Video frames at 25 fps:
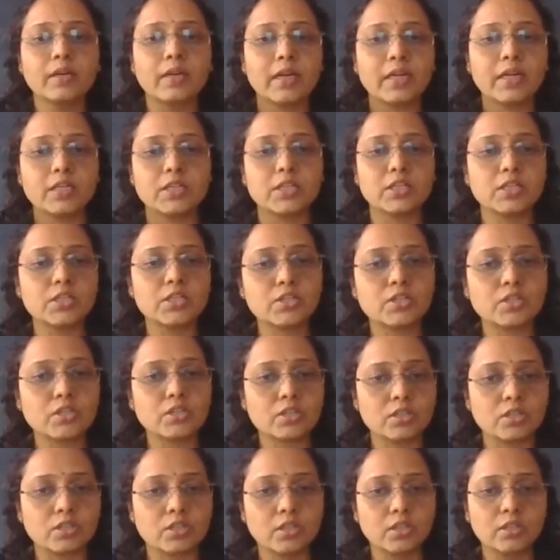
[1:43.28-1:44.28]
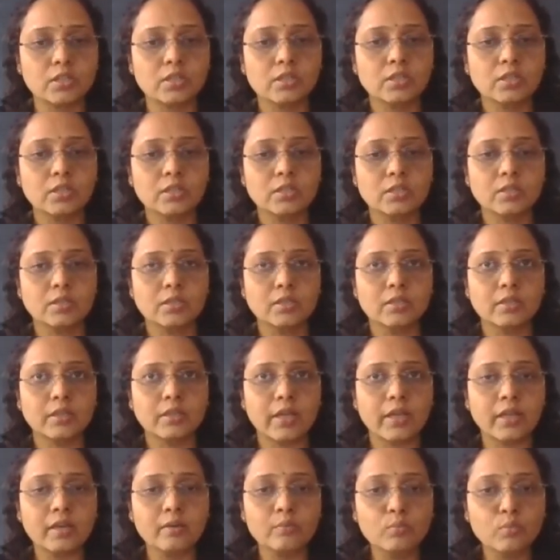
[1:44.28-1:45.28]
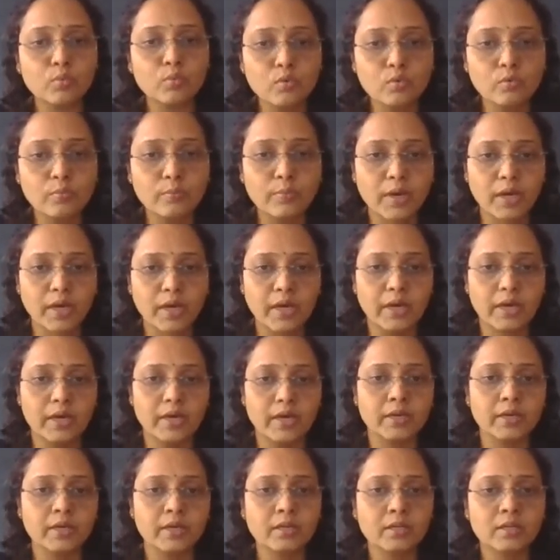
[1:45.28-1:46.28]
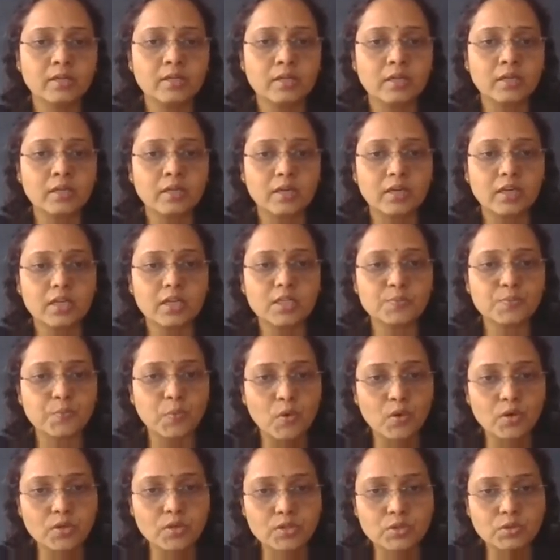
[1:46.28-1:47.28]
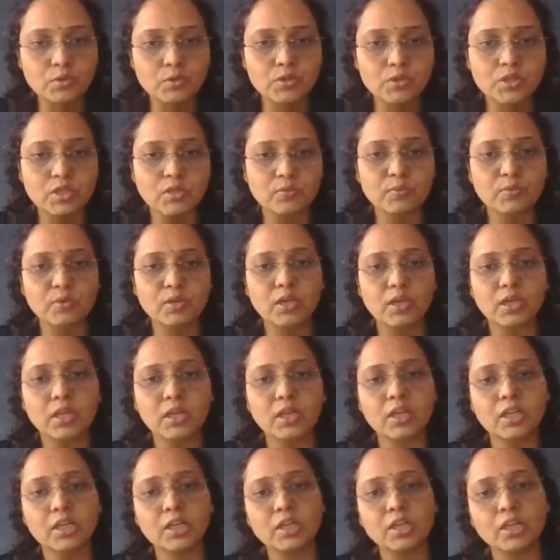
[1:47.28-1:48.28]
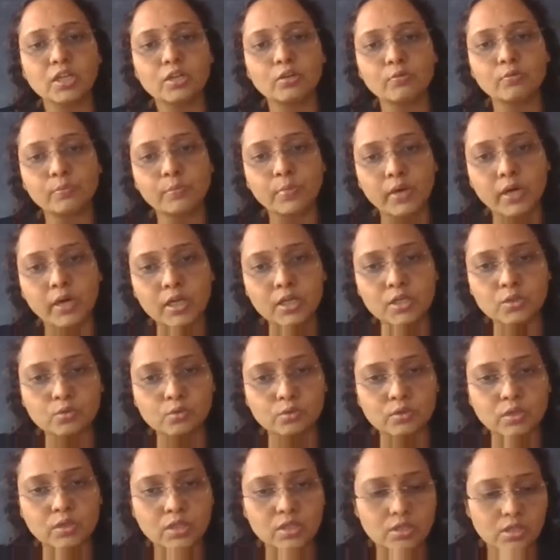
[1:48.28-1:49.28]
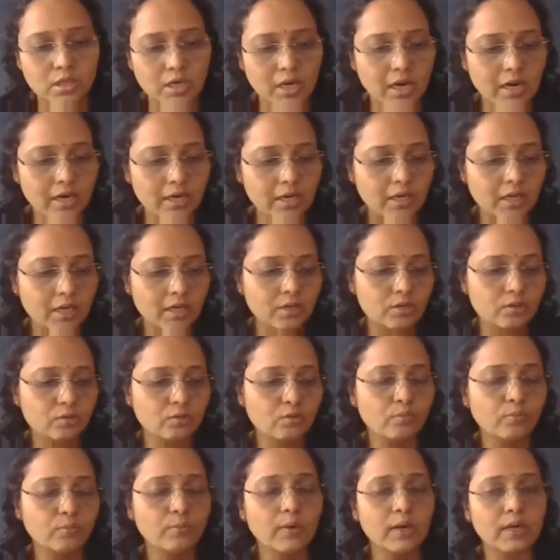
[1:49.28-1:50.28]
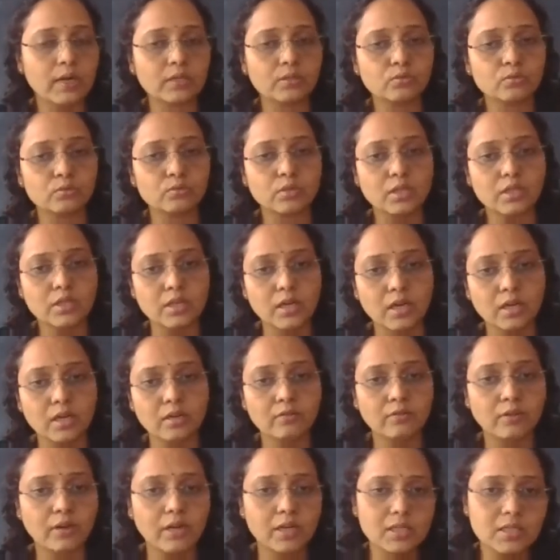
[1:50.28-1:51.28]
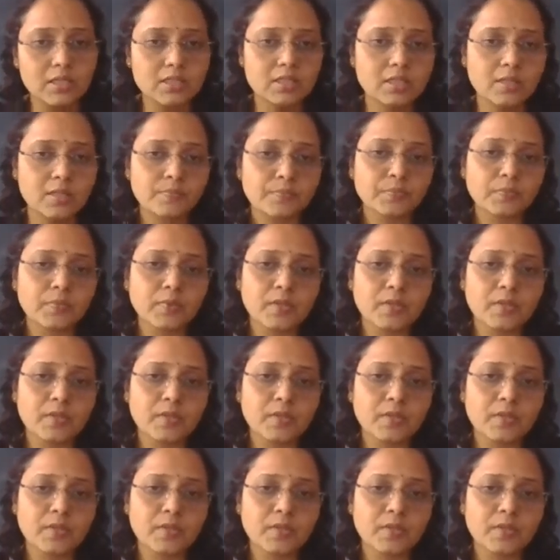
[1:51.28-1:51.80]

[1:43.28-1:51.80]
digestion, then movement, response to stimuli, give birth to the child, give birth to the young ones.